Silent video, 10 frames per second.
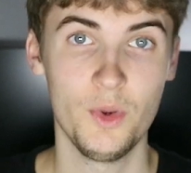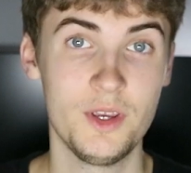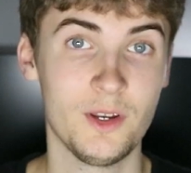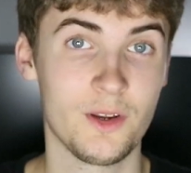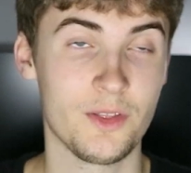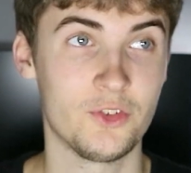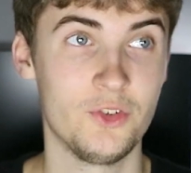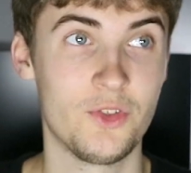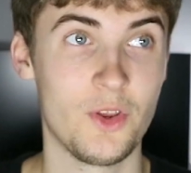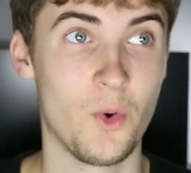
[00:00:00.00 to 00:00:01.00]
Or you could look at the
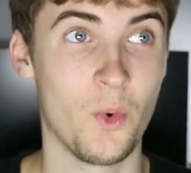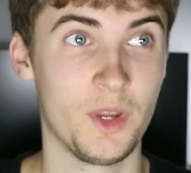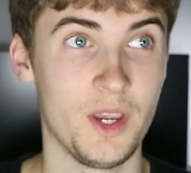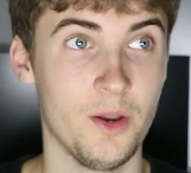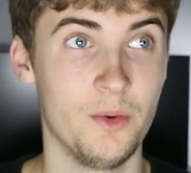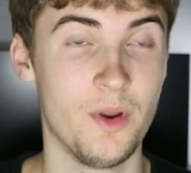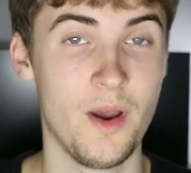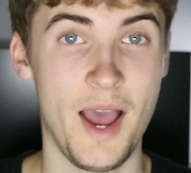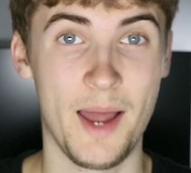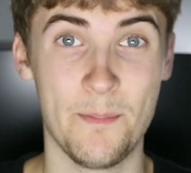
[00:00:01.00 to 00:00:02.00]
shoes that you already own
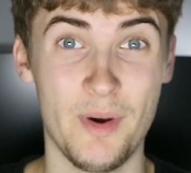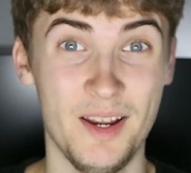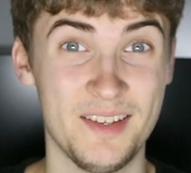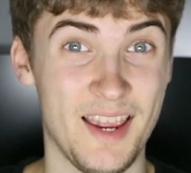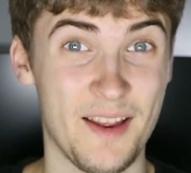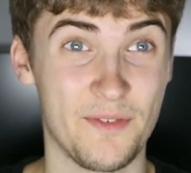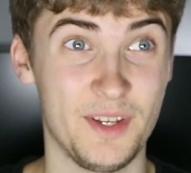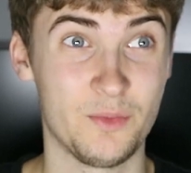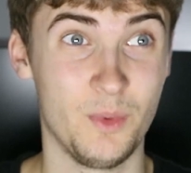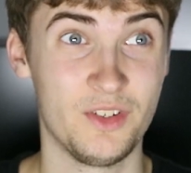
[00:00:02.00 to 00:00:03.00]
and buy a Tech
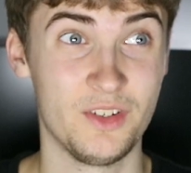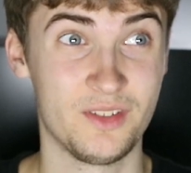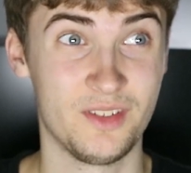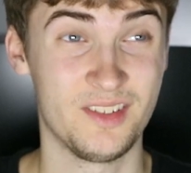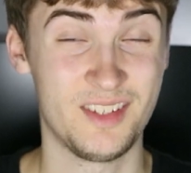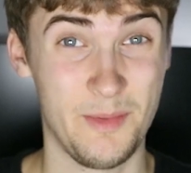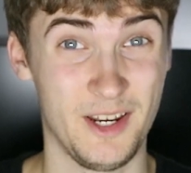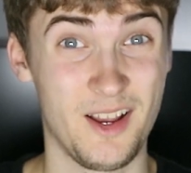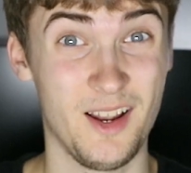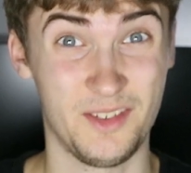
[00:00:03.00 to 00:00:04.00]
Fleece which is
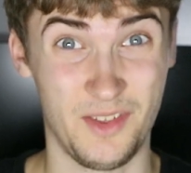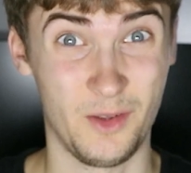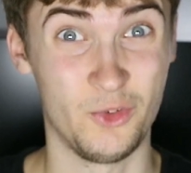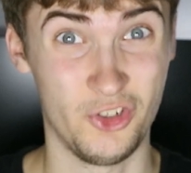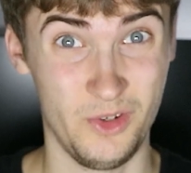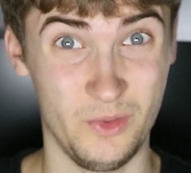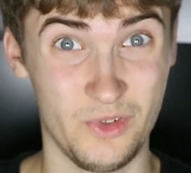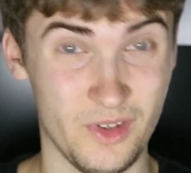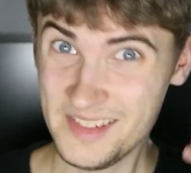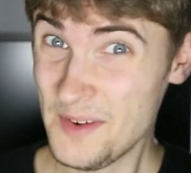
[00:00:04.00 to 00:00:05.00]
similar color to those
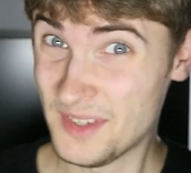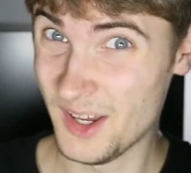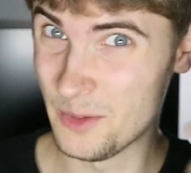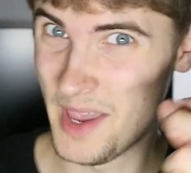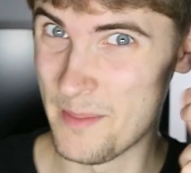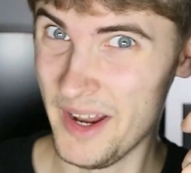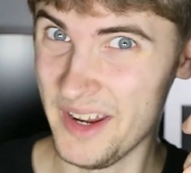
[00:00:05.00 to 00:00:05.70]
shoes. Saves a little bit of